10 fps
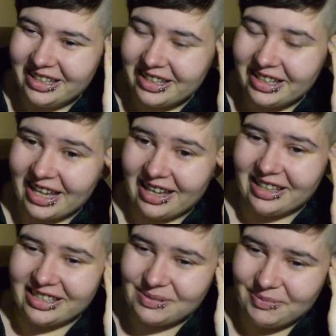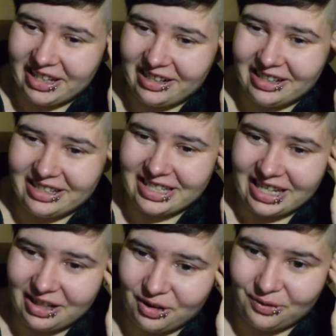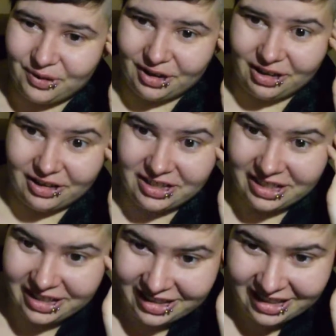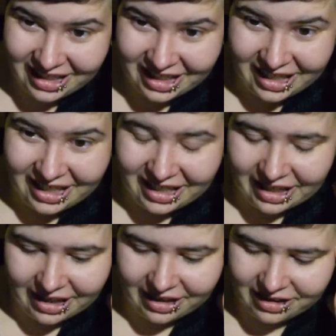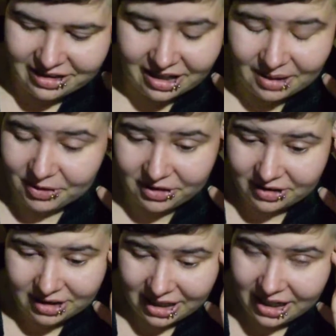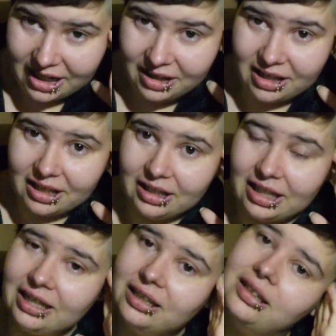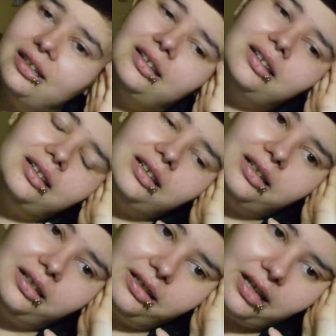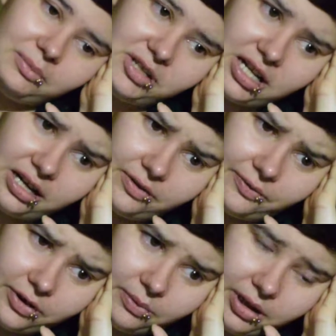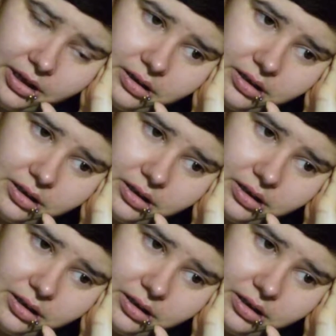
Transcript: yeah, it's been taken over a lot. And I'm only, like, I'm gender fluid,